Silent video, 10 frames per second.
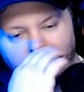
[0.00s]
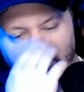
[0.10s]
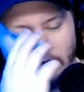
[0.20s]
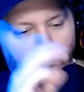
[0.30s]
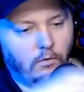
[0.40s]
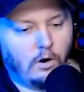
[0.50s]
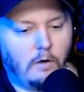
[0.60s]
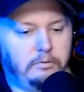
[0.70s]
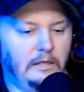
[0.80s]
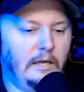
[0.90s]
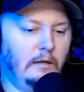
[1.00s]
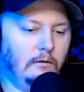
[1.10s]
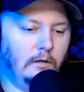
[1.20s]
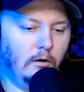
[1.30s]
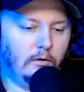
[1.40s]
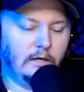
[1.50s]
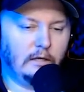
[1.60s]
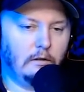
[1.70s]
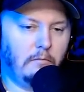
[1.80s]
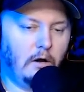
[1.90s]
and we're all playing, you know,
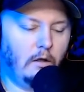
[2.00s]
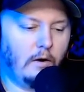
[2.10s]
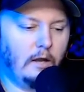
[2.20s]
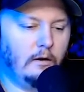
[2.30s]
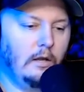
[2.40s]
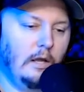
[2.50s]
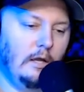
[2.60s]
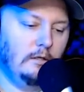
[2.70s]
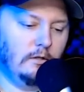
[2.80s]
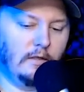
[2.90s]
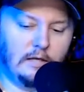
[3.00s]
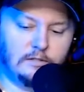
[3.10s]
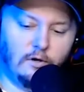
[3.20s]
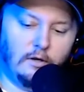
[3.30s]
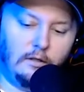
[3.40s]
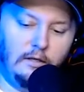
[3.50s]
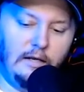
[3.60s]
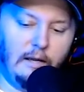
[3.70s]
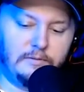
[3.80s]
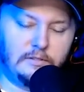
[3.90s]
kicking the ball around. So then I started
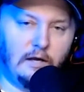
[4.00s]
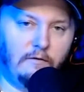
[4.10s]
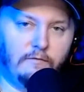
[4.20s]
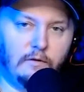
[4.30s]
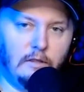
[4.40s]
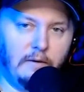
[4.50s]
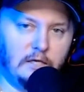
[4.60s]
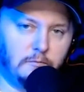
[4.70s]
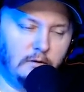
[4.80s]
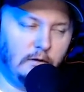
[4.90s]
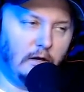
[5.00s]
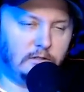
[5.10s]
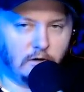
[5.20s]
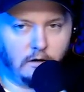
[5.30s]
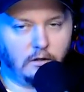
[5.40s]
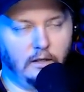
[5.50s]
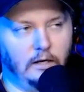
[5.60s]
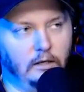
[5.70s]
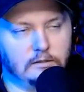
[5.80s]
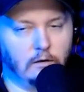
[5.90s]
cleaning up stuff in the basement, and I started
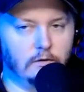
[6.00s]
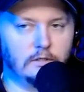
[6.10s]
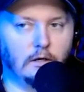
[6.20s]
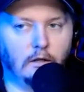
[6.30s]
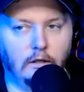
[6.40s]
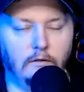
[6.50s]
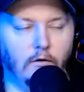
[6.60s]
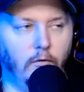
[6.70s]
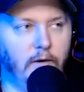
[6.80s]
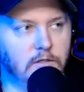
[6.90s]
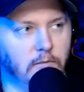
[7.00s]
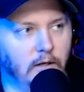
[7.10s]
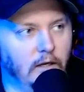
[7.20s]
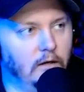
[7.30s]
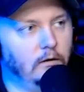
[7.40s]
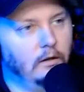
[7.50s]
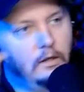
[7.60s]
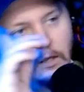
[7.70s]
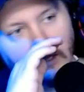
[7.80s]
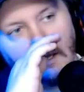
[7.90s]
cleaning because I was going to clean the whole basement again.
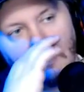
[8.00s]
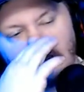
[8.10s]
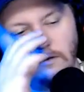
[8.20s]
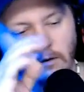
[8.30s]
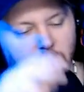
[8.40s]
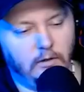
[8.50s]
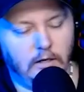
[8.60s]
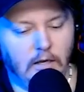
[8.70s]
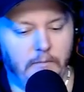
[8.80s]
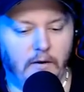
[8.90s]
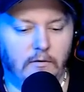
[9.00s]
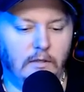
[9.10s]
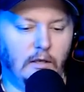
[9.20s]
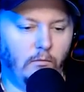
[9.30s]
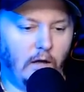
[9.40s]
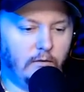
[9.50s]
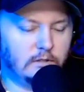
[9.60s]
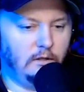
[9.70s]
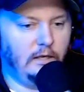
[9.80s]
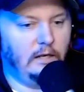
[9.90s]
And so I'm cleaning up everything, and while I was
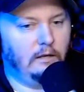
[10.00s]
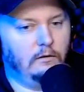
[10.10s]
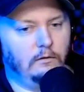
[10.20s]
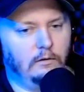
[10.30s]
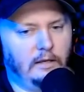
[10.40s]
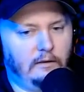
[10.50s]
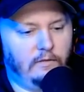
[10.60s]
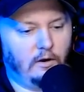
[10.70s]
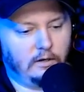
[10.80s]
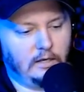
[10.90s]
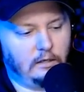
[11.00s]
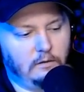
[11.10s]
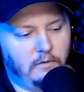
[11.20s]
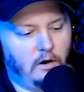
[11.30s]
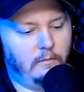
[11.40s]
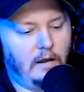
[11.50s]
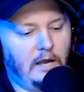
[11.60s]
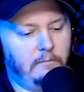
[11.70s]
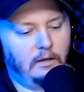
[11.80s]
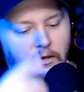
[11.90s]
cleaning, like, they're kicking the ball
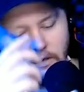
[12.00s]
behind me.